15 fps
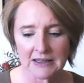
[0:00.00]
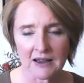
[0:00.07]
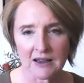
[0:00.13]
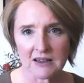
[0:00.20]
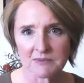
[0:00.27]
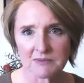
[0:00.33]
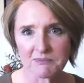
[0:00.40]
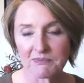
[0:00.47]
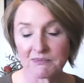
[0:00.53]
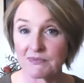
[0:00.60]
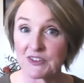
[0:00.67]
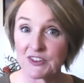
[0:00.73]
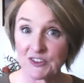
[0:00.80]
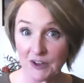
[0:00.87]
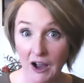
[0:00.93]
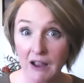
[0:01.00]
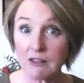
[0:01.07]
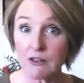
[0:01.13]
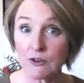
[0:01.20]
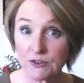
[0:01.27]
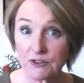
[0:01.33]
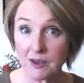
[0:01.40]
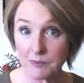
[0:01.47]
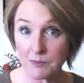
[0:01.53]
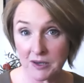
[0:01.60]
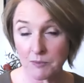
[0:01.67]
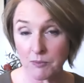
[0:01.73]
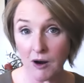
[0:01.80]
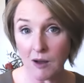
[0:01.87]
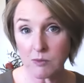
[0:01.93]
Um, silos can be a
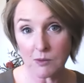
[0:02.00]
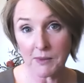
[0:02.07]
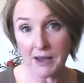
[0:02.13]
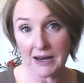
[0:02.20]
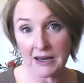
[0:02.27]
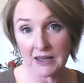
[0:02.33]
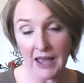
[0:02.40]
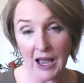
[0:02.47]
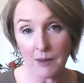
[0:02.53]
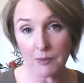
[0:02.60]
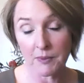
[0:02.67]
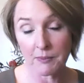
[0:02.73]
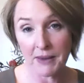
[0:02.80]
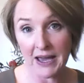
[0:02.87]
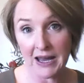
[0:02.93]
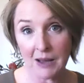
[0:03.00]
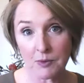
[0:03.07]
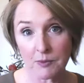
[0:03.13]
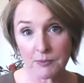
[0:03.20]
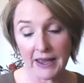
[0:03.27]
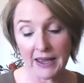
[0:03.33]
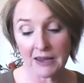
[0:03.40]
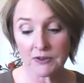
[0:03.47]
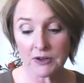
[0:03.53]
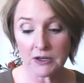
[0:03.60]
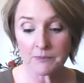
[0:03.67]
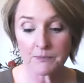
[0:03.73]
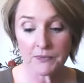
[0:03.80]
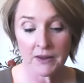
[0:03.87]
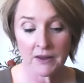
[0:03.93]
problematic bad apple
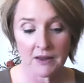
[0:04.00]
behavior,